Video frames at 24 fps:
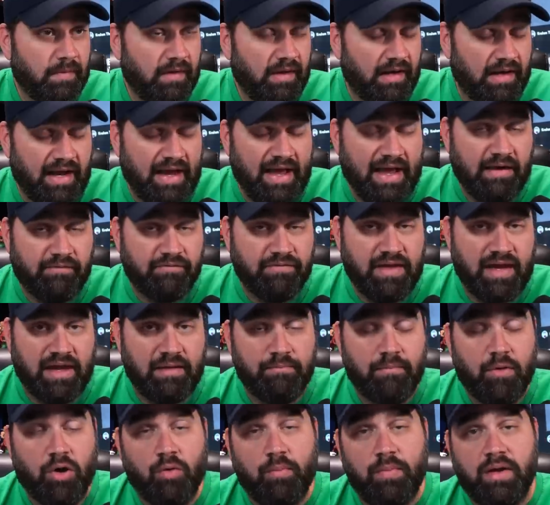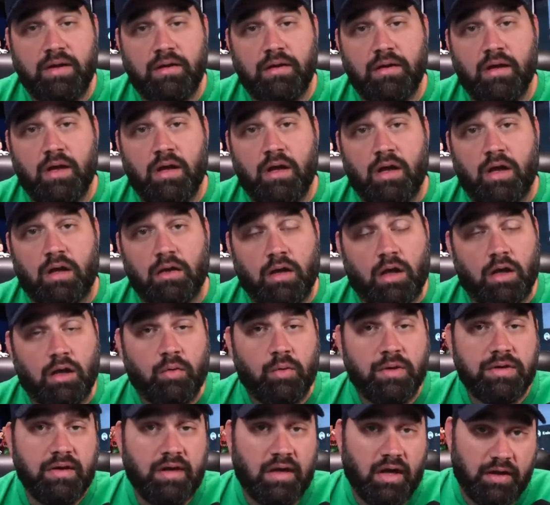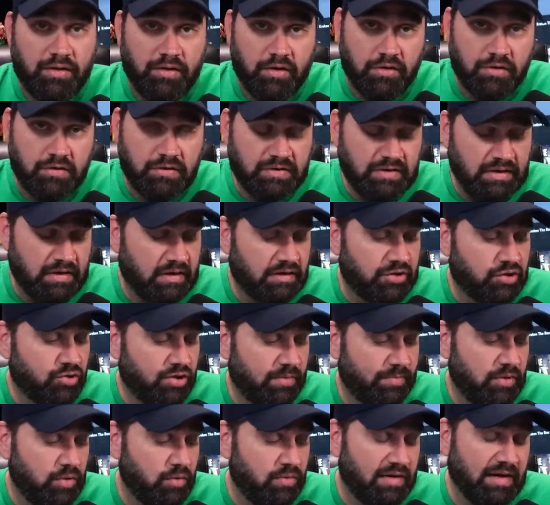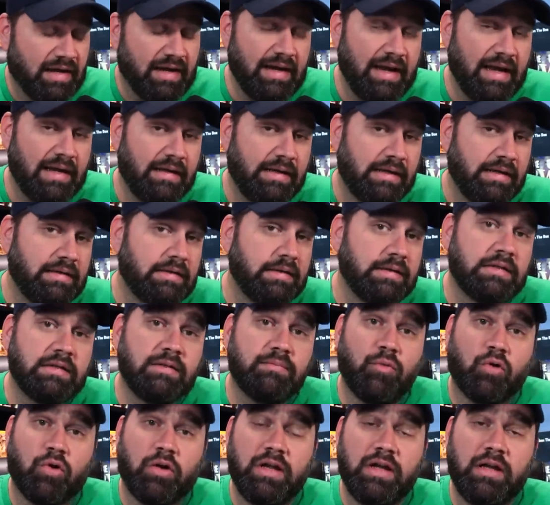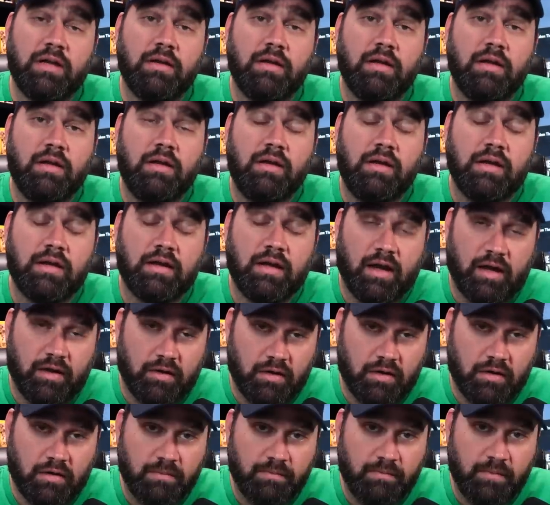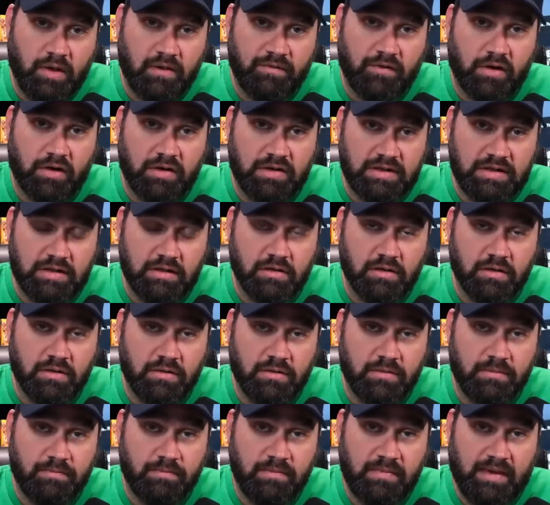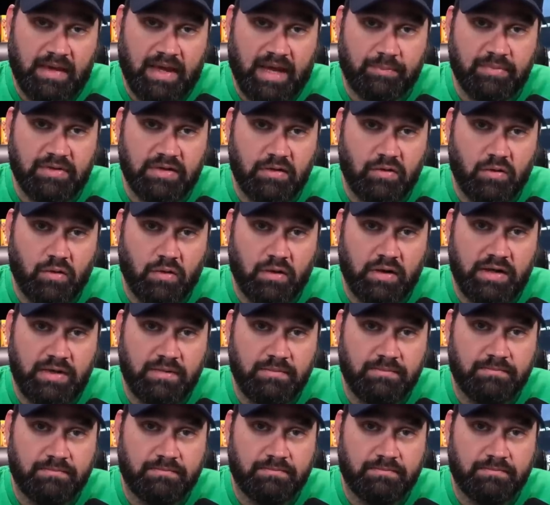And I have that moment, along with others, in a tribute that I edited this morning in honor of our dear Captain Kori.